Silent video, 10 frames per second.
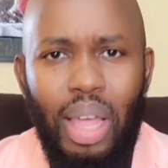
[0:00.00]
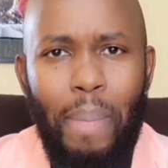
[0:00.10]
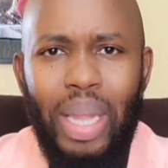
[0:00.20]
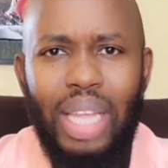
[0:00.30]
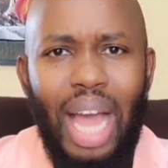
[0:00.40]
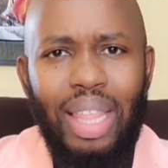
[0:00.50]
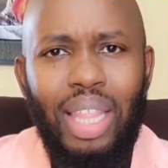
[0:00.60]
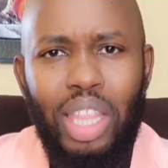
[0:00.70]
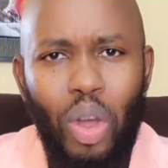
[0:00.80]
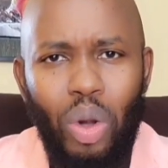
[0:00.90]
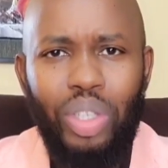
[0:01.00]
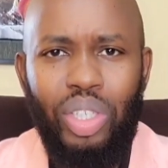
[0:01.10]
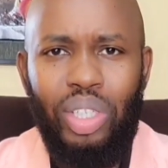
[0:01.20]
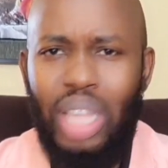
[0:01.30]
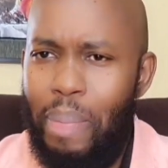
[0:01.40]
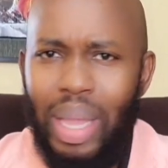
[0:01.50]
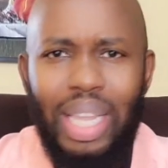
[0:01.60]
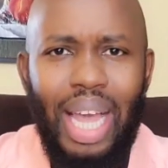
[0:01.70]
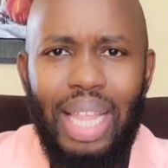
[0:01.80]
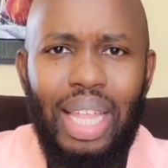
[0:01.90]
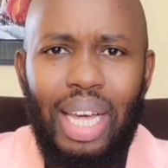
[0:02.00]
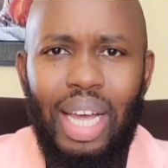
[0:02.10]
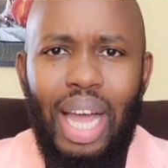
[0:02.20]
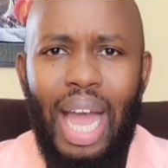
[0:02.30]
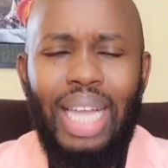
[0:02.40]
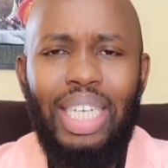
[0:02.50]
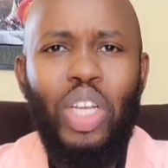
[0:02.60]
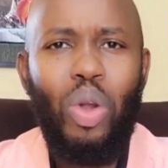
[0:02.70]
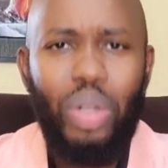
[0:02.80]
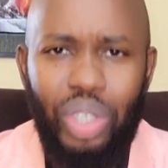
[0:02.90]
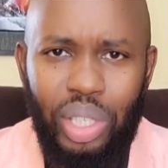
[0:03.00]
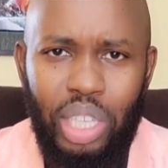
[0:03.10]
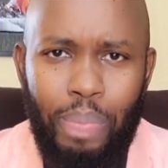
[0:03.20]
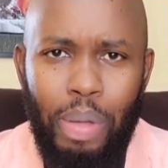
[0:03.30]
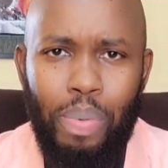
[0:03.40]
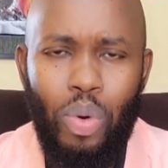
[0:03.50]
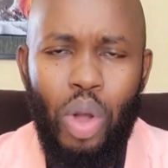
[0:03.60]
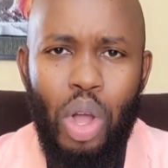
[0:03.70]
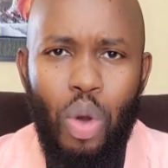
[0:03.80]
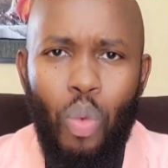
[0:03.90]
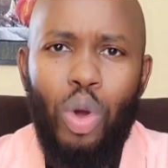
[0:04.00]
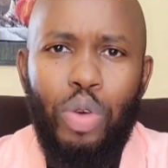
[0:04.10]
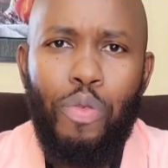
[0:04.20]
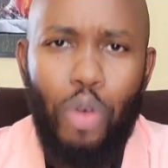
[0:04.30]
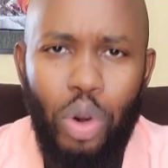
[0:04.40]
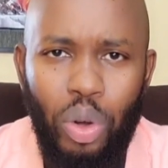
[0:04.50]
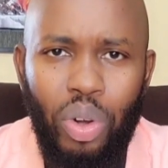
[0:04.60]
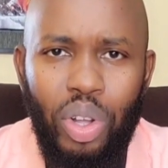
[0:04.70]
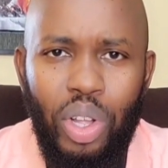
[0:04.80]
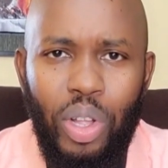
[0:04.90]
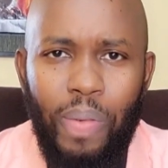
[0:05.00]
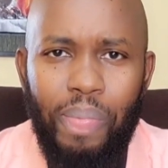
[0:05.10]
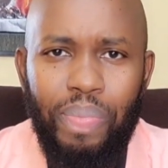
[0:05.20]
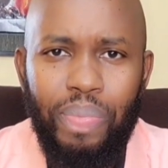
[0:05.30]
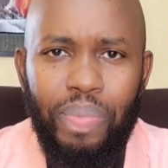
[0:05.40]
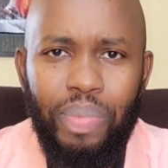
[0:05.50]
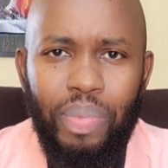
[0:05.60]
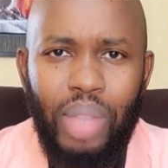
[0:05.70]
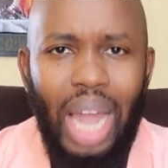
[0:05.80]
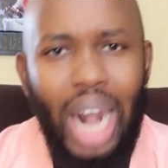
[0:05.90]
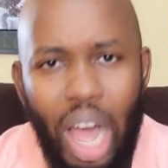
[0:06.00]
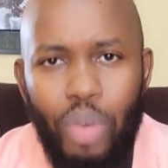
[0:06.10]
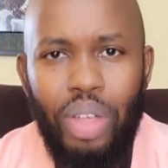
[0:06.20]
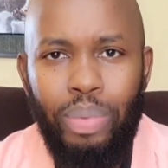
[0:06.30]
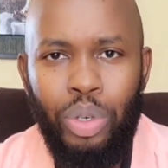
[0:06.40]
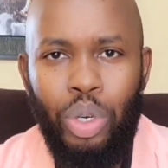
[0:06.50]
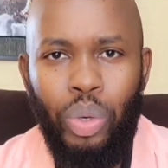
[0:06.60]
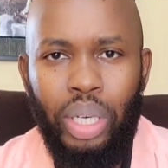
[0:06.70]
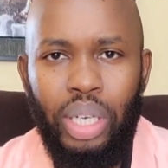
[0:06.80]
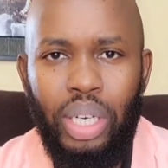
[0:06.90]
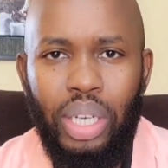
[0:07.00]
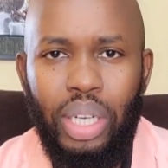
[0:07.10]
There are many other theologies. There are many other ideologies that people want to follow. Allow them to do it.